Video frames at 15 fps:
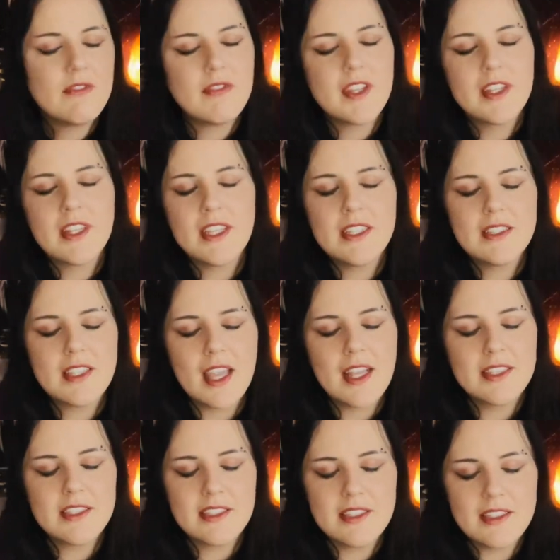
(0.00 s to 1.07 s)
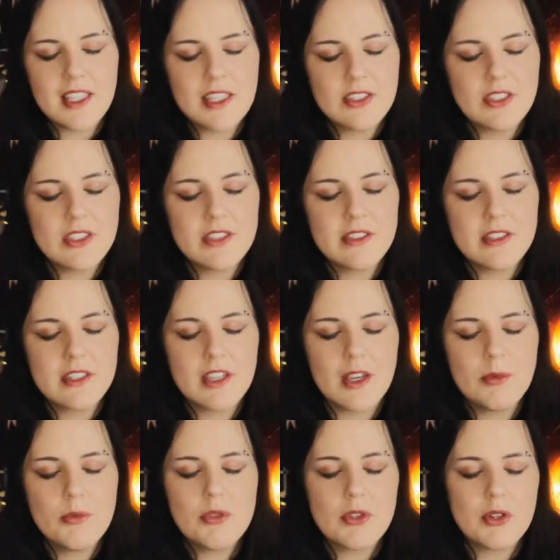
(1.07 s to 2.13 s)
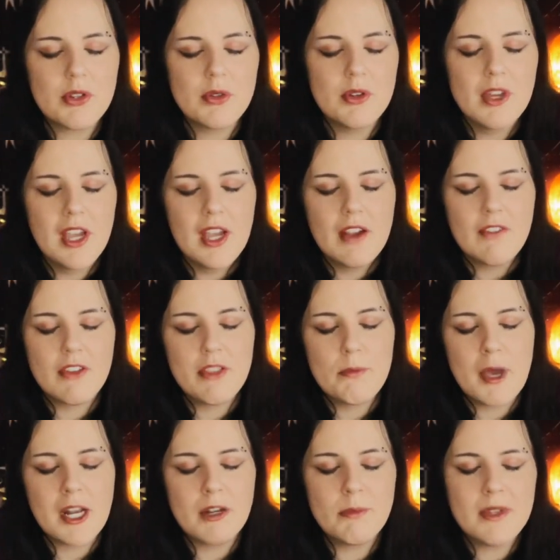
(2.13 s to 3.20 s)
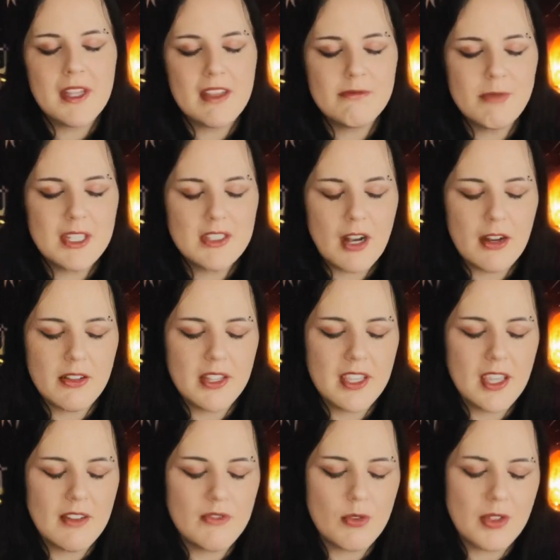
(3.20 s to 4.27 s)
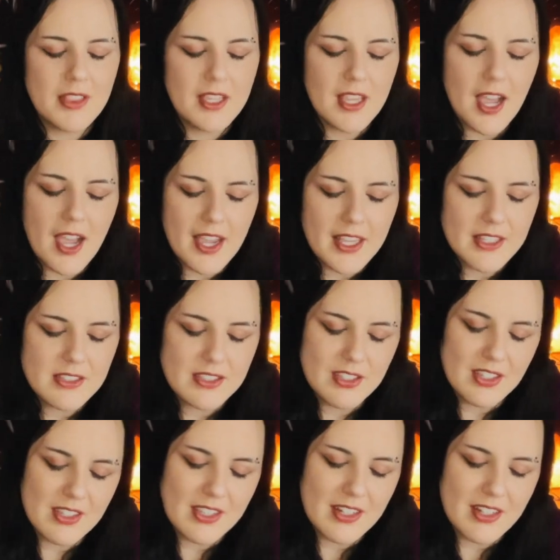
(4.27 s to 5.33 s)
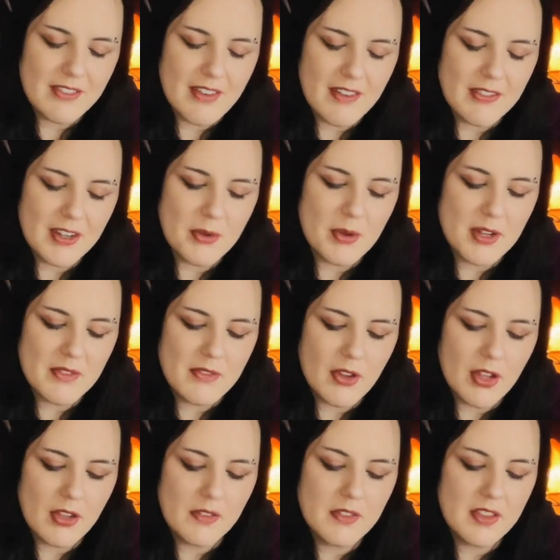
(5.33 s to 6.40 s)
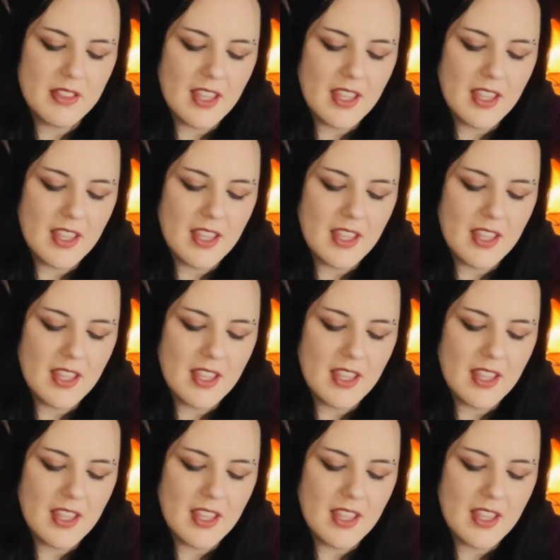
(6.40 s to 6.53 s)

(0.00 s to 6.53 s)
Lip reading: feelings, and sensations to come through for the betterment of my darling and for the highest good of everyone involved.